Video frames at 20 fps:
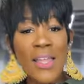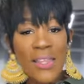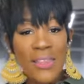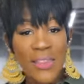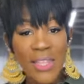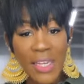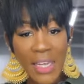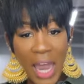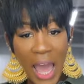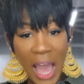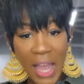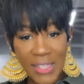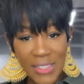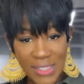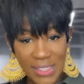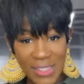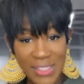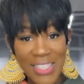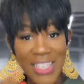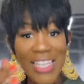The locks,
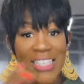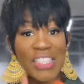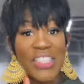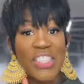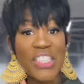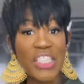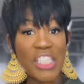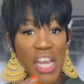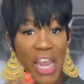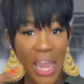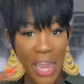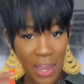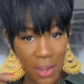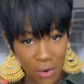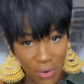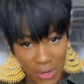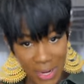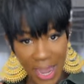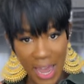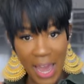the gel,
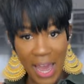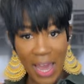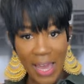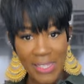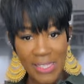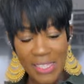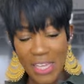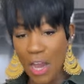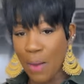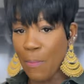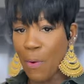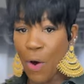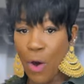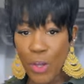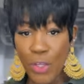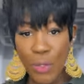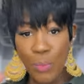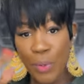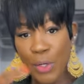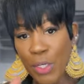guys. Come on,
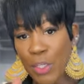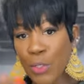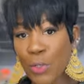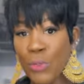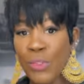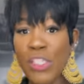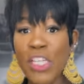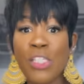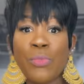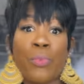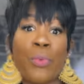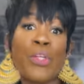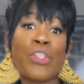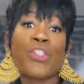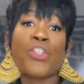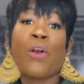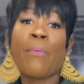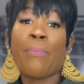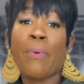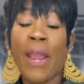you want to use this with
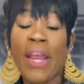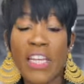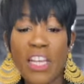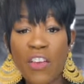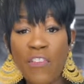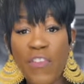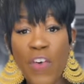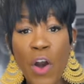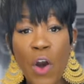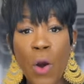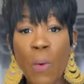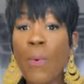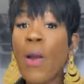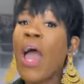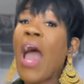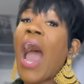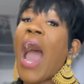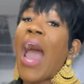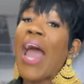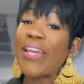your braiding foam.
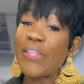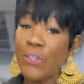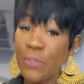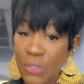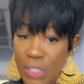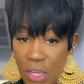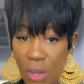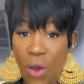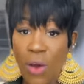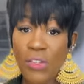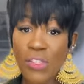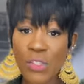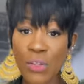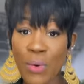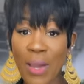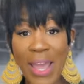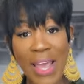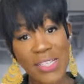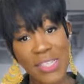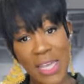I use it also
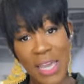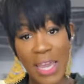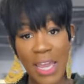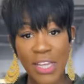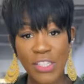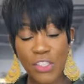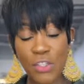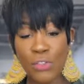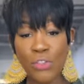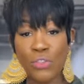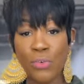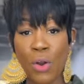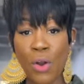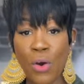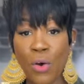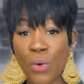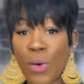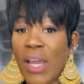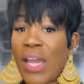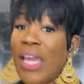as an edge
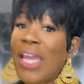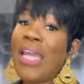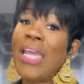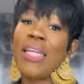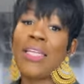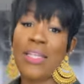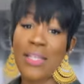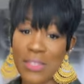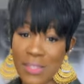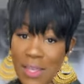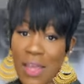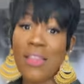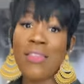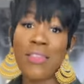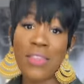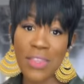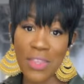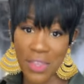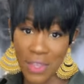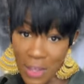control. It is
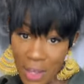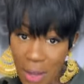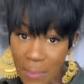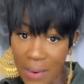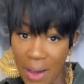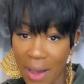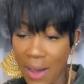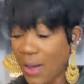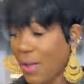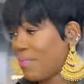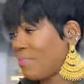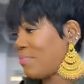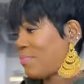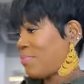the bomb.